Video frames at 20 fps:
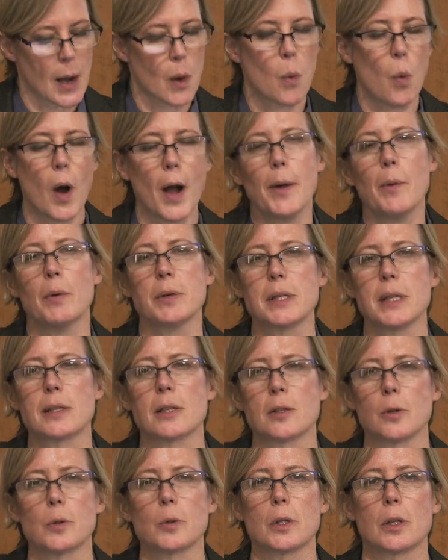Why was it
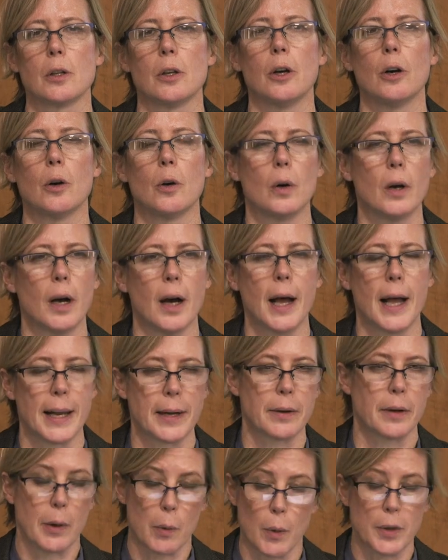so slow?
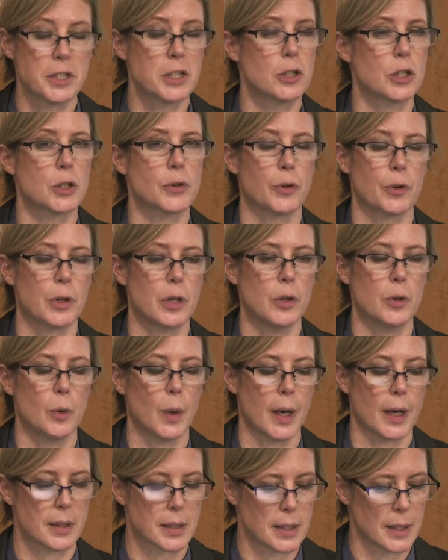And it wasn't just for the
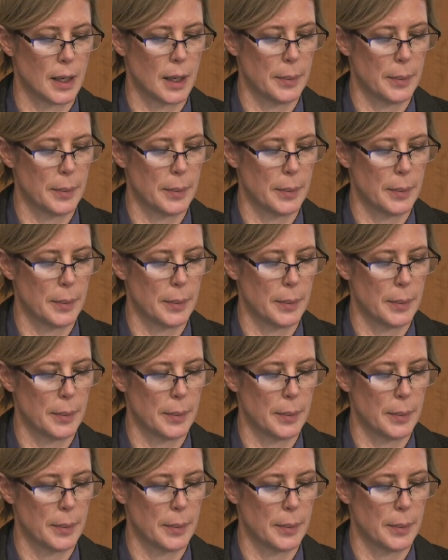U.S.